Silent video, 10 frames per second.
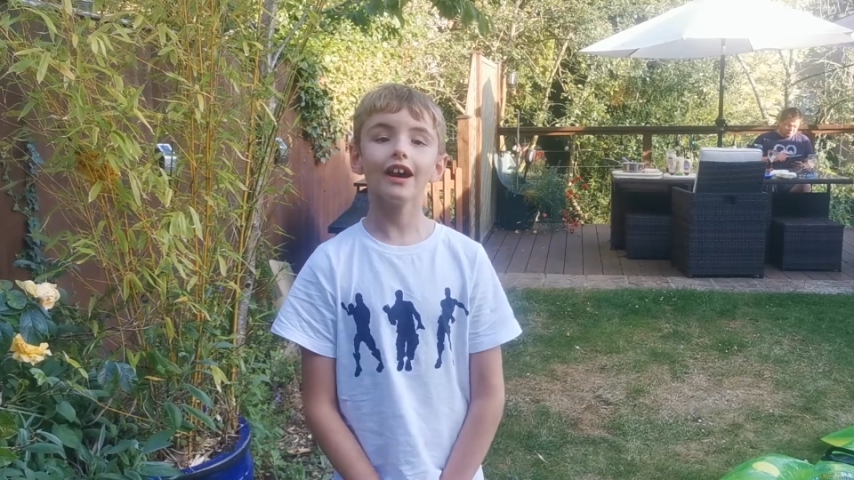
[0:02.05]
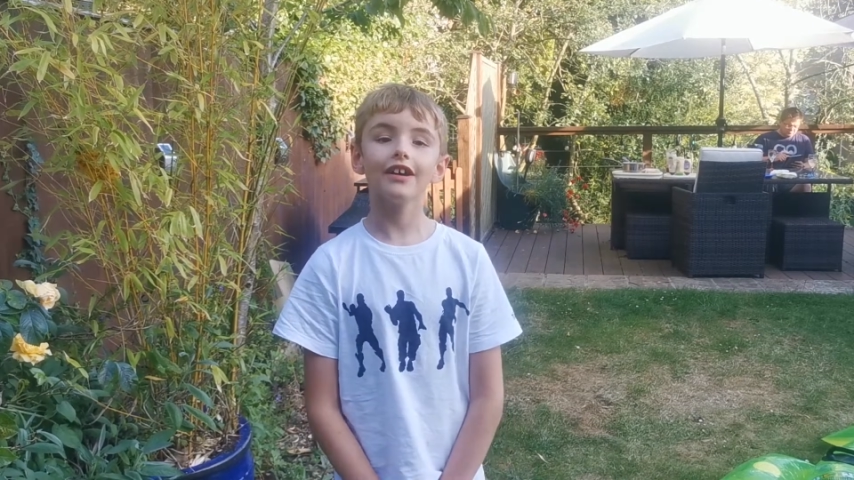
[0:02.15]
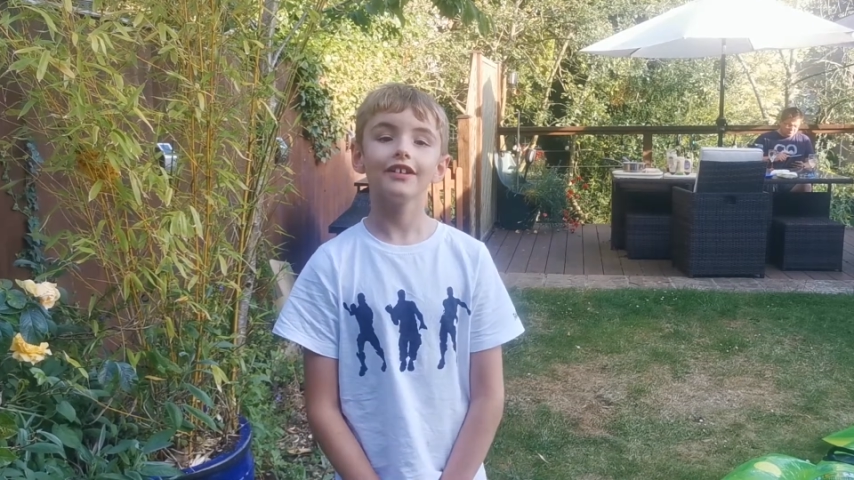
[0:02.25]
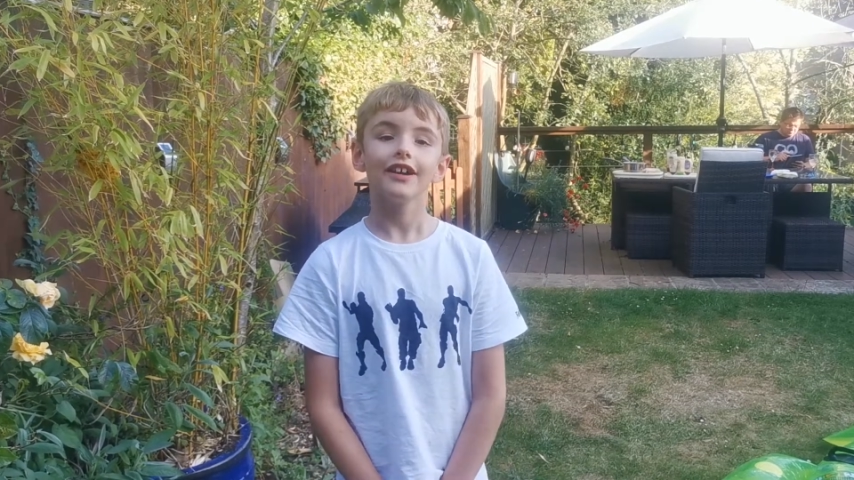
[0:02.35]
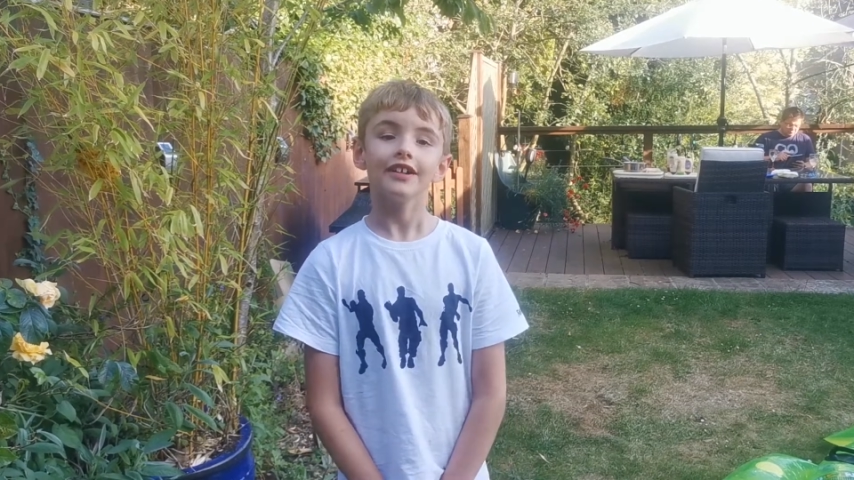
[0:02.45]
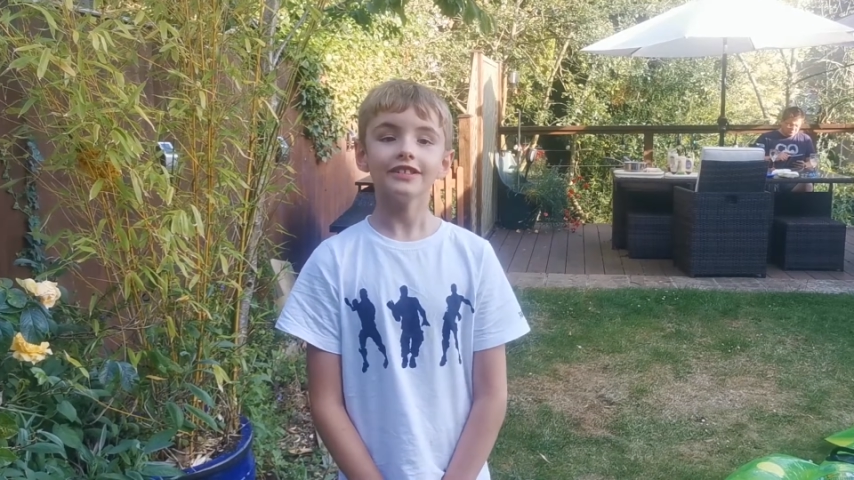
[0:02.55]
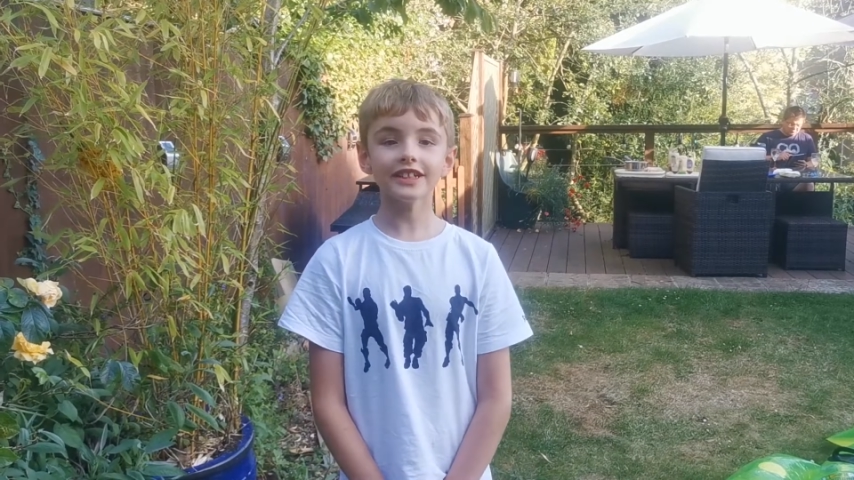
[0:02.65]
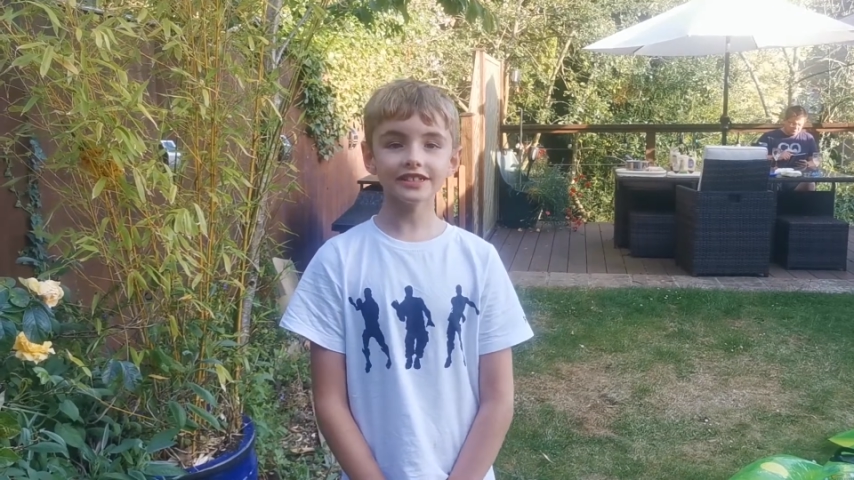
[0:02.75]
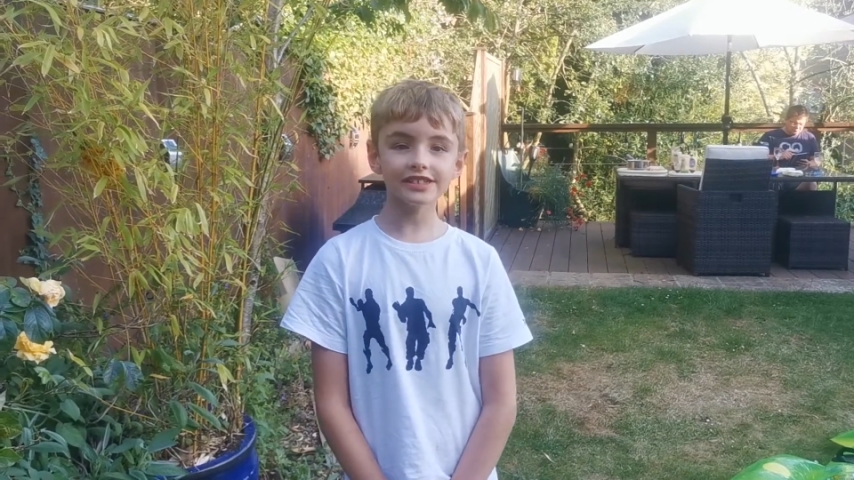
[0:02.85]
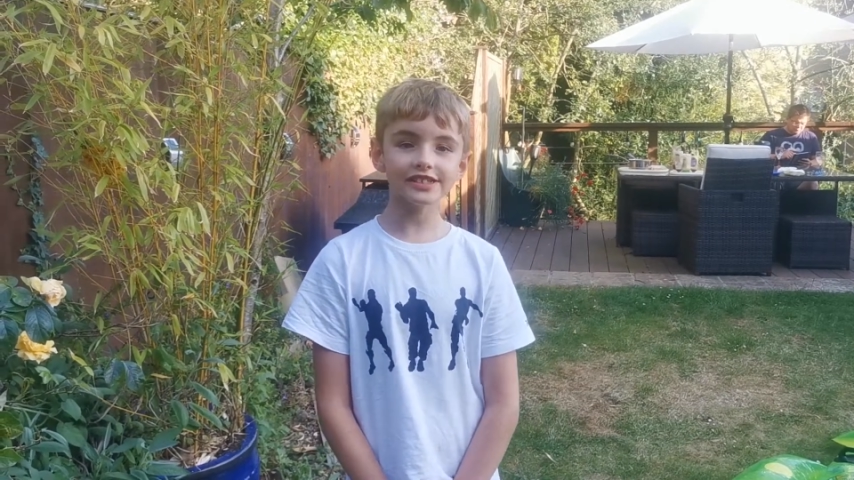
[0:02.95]
Hello,
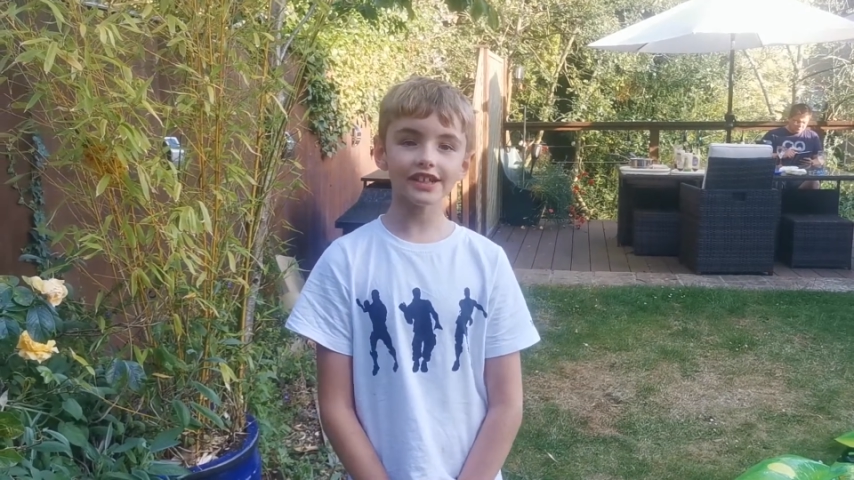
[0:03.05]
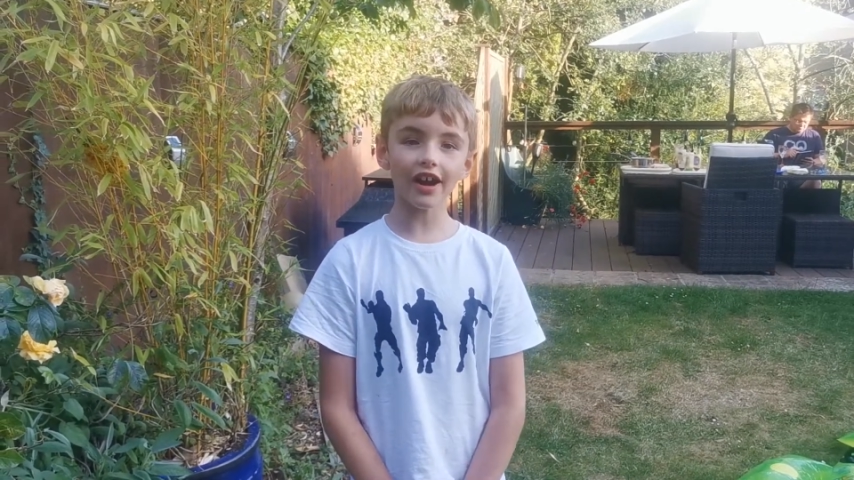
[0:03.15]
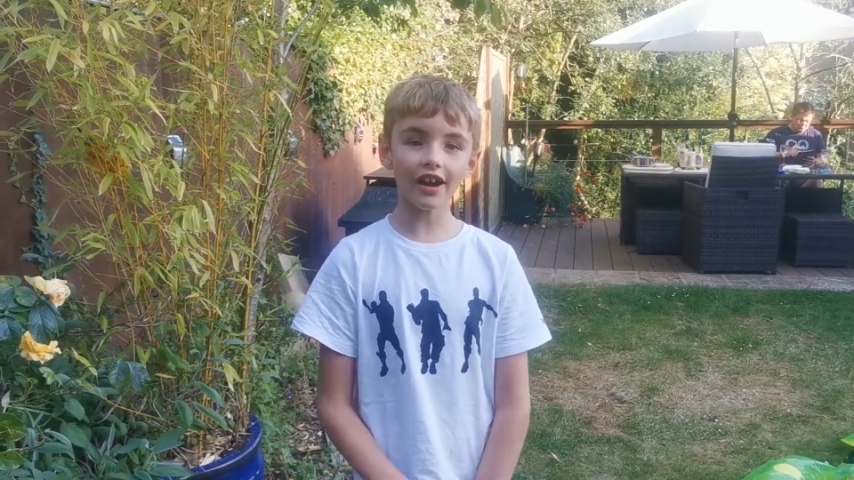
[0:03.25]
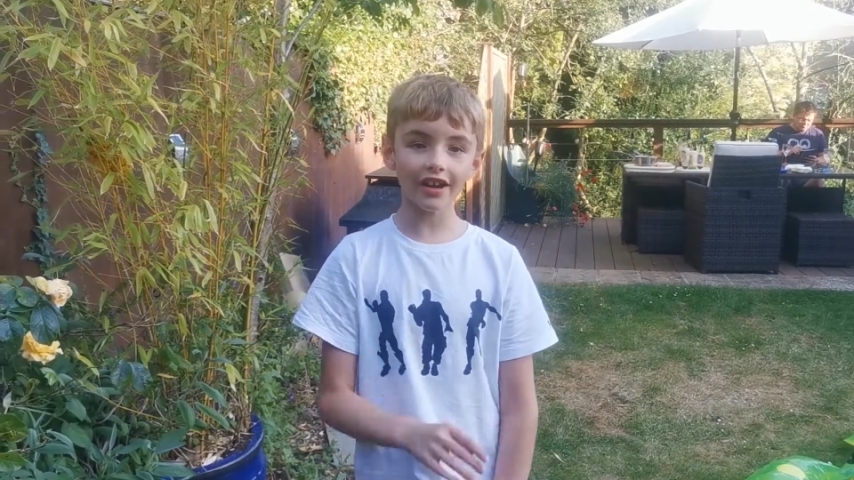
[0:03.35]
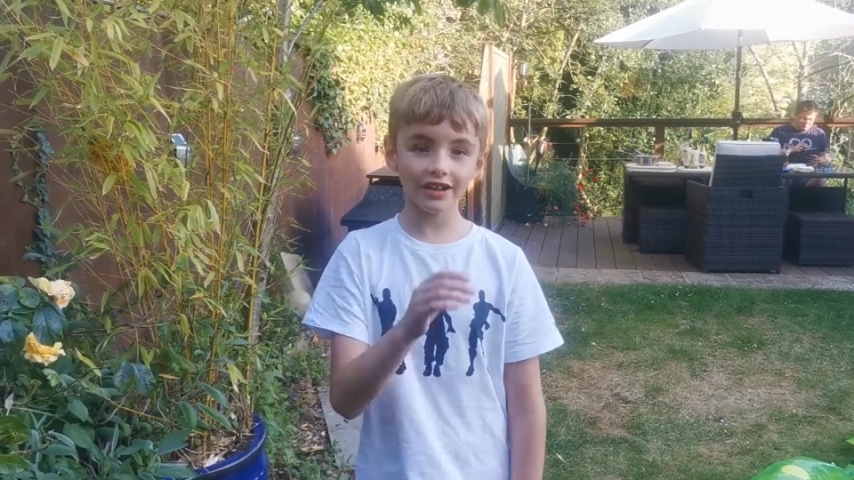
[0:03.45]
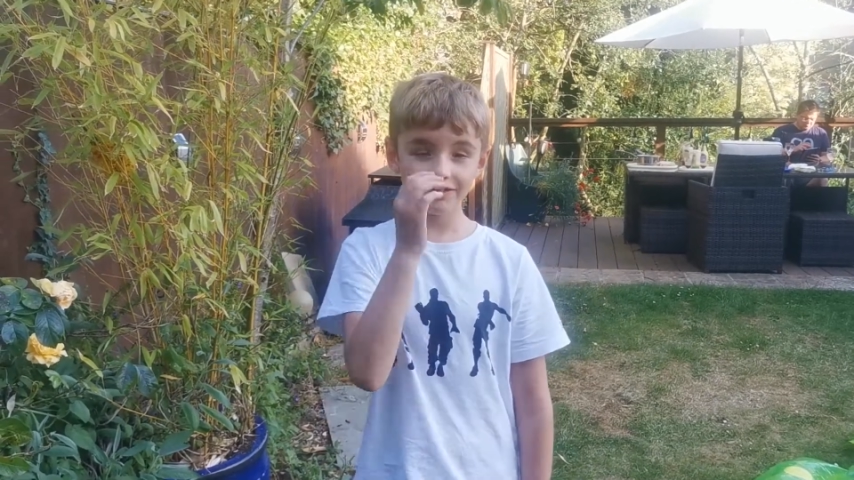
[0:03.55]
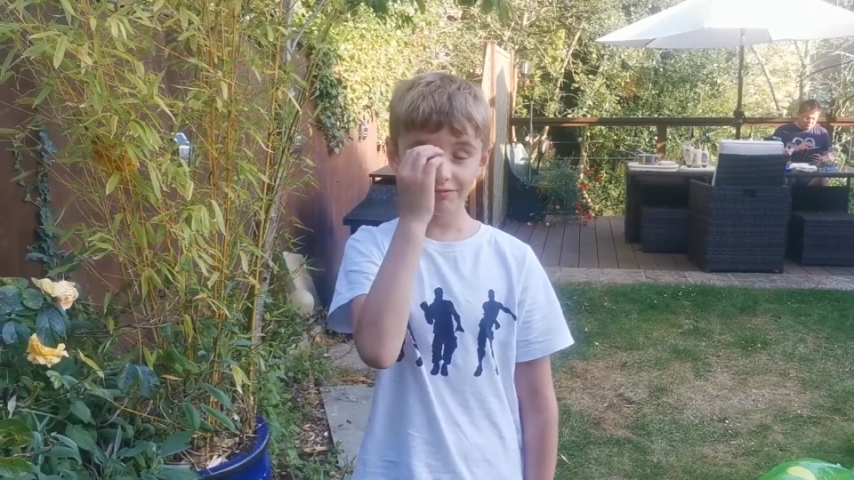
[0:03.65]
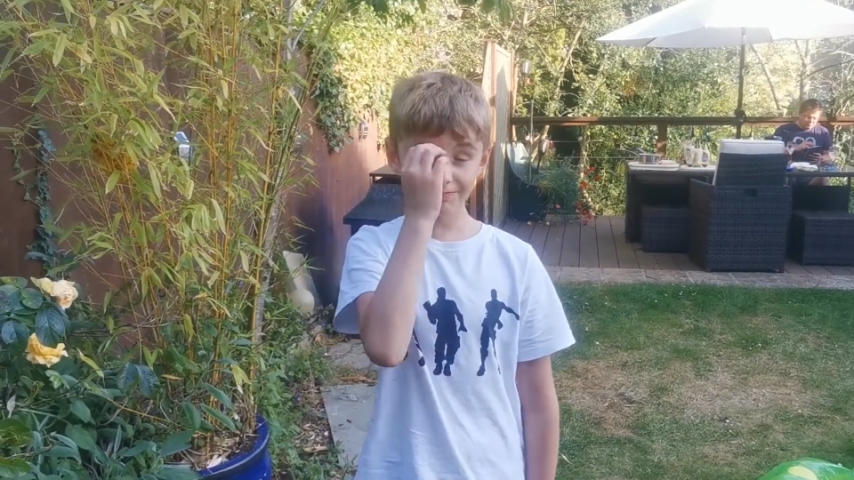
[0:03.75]
this is our